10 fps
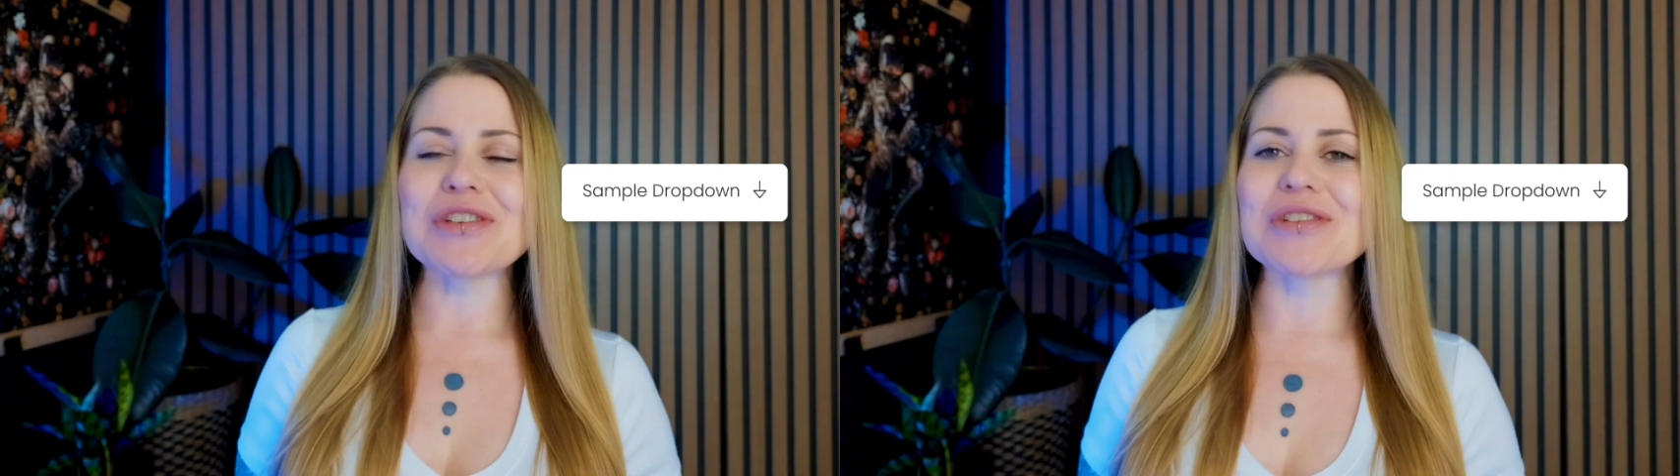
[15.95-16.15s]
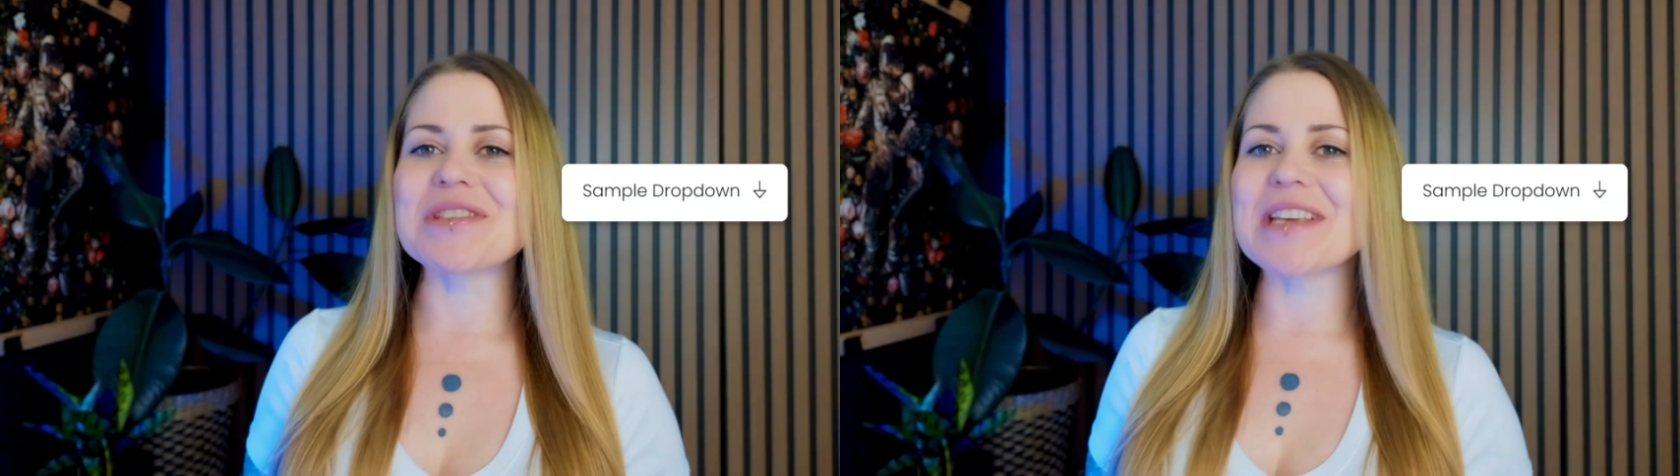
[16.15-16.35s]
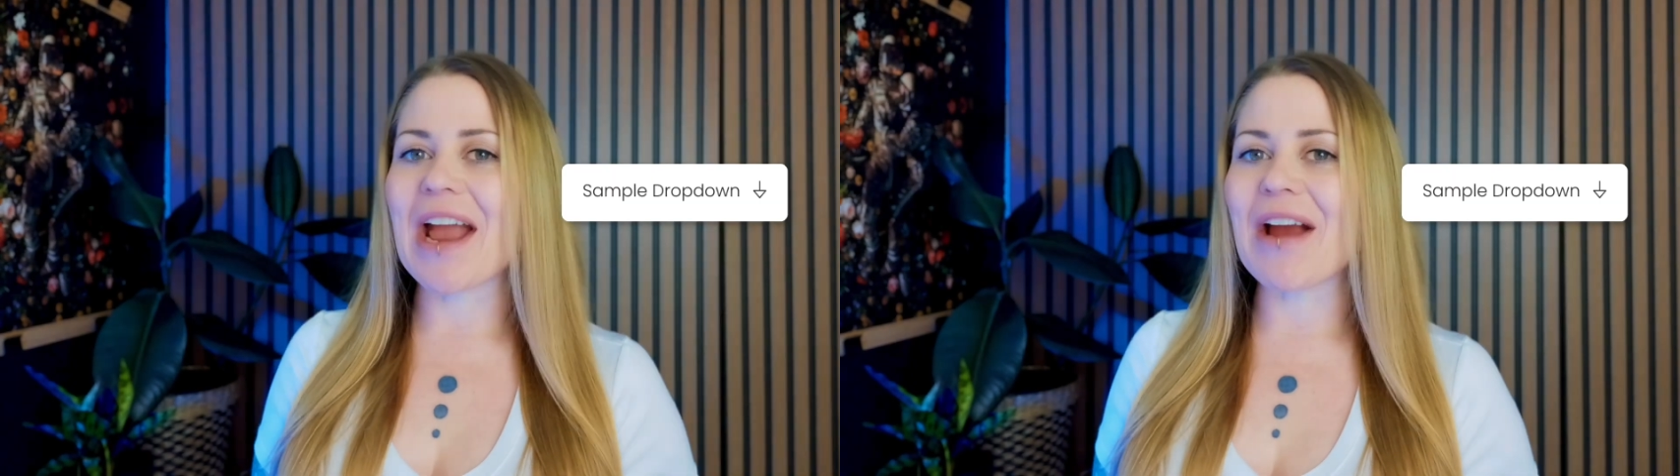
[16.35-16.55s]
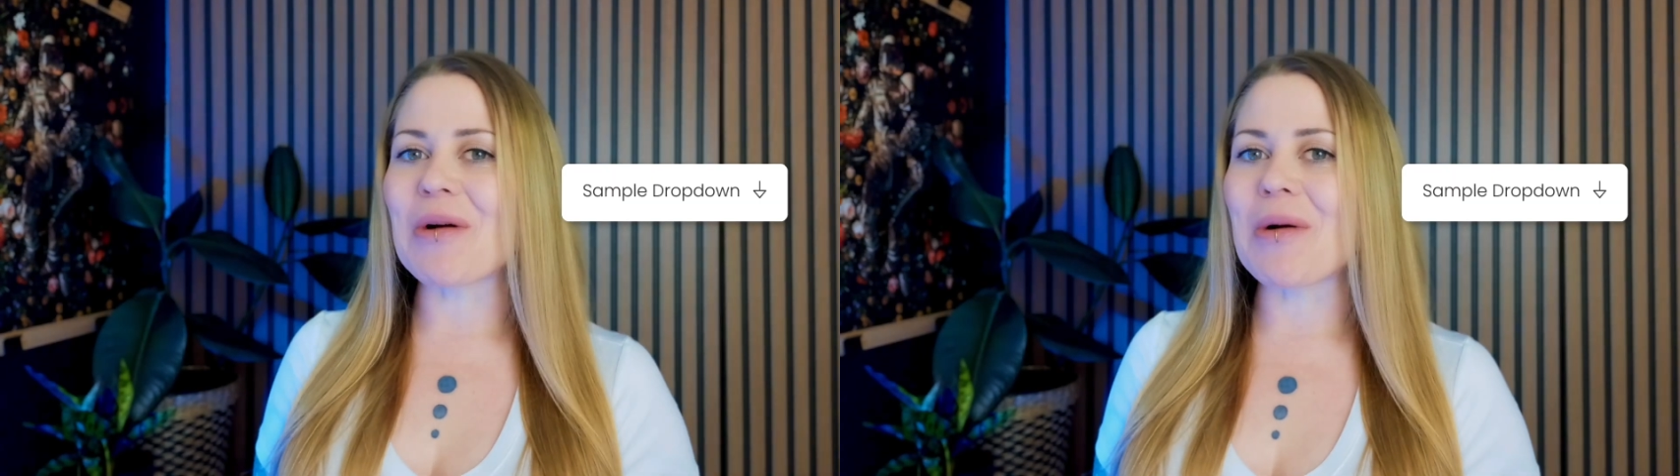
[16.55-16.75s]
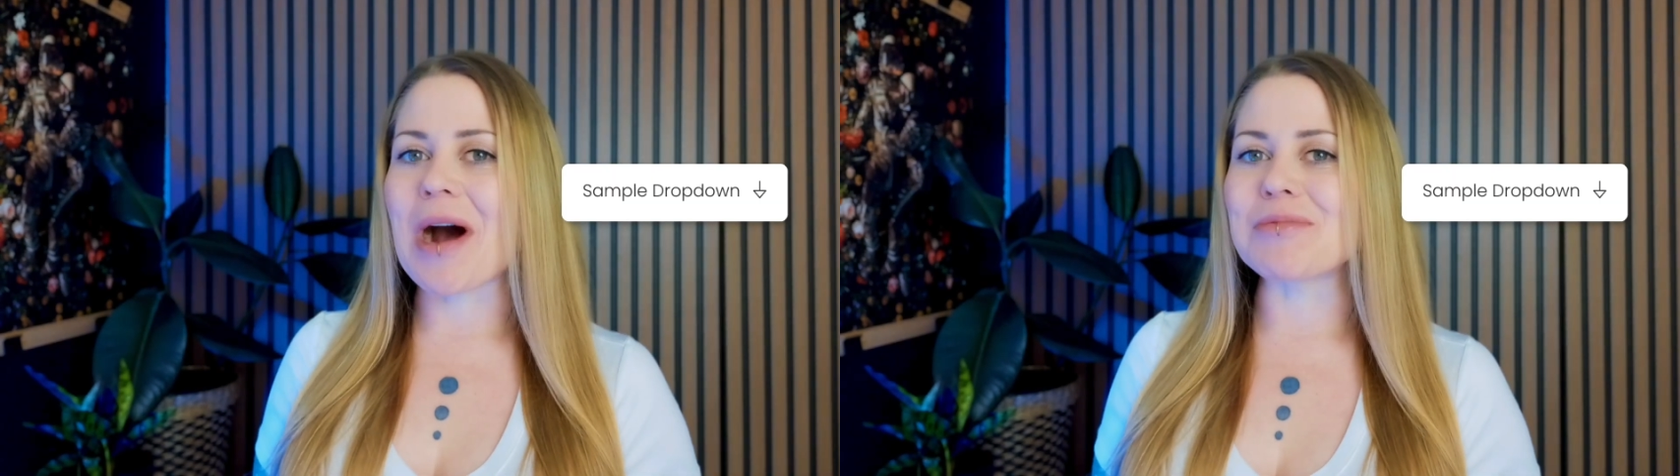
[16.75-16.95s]
choose the
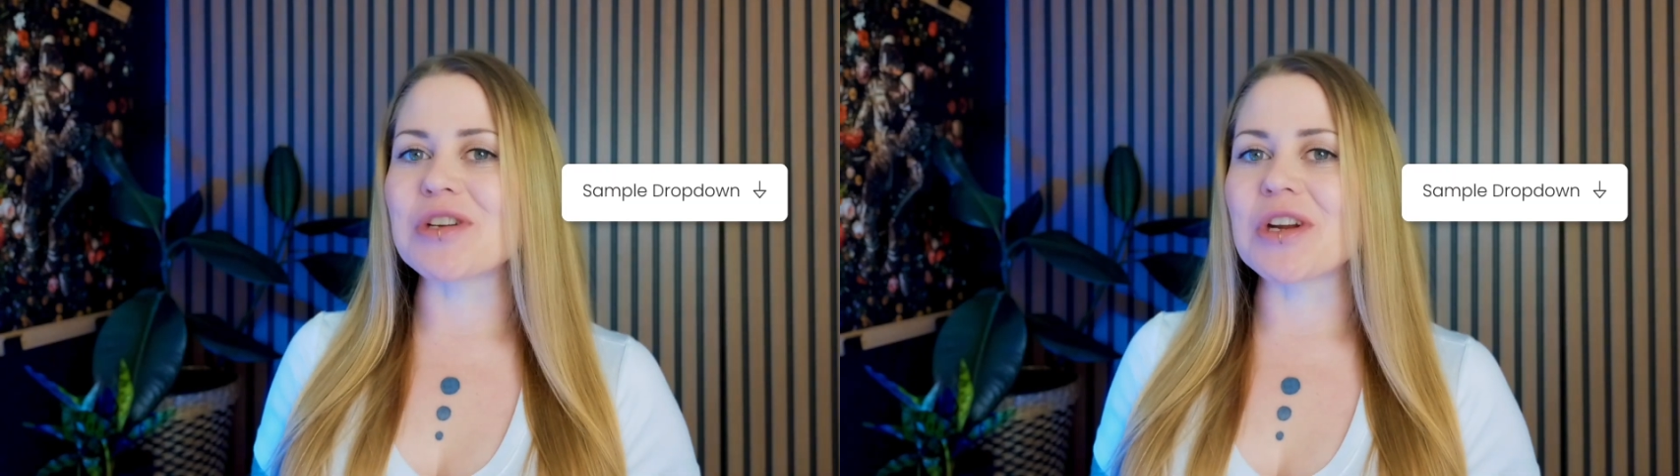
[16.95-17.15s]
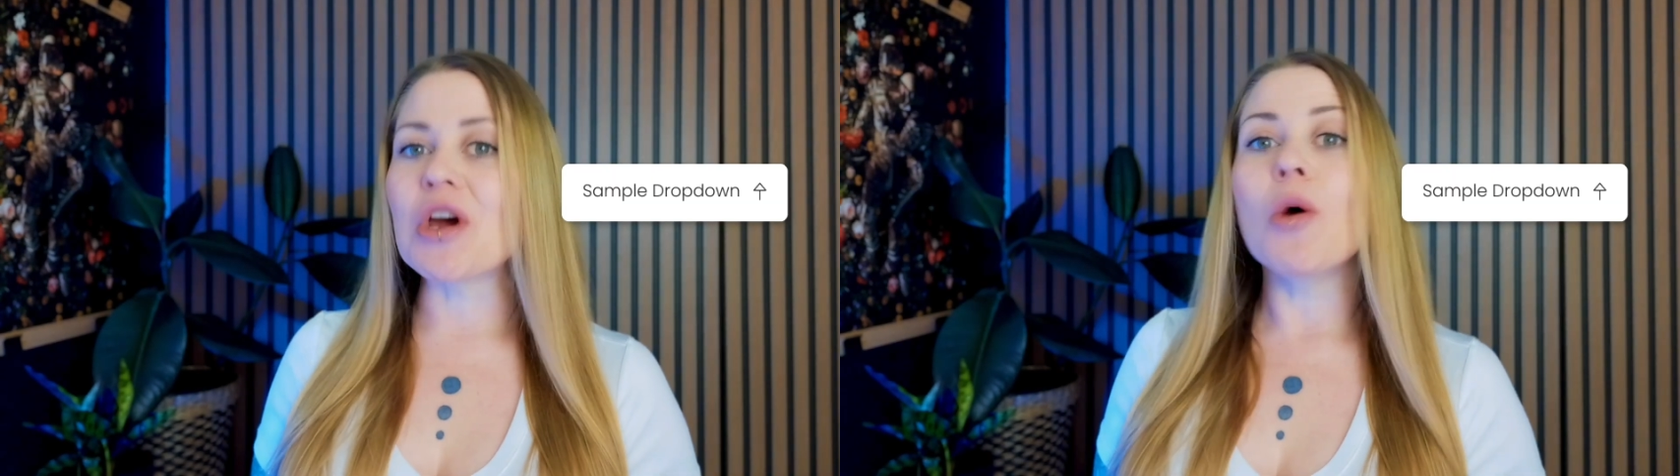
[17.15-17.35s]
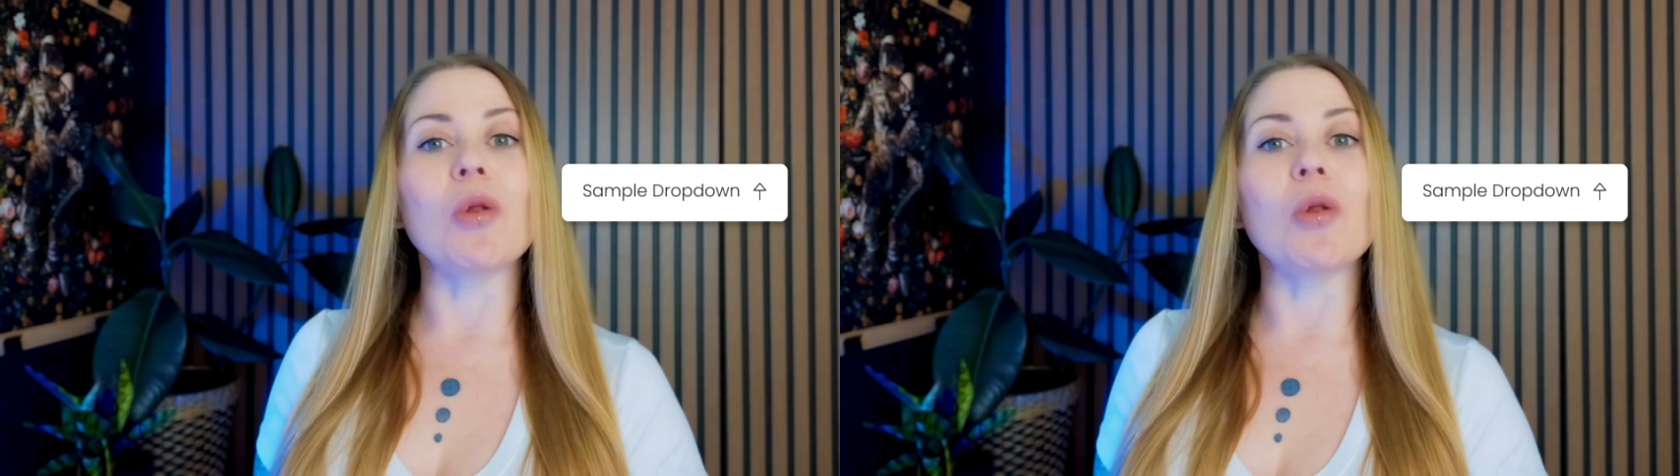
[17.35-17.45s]
arrow option,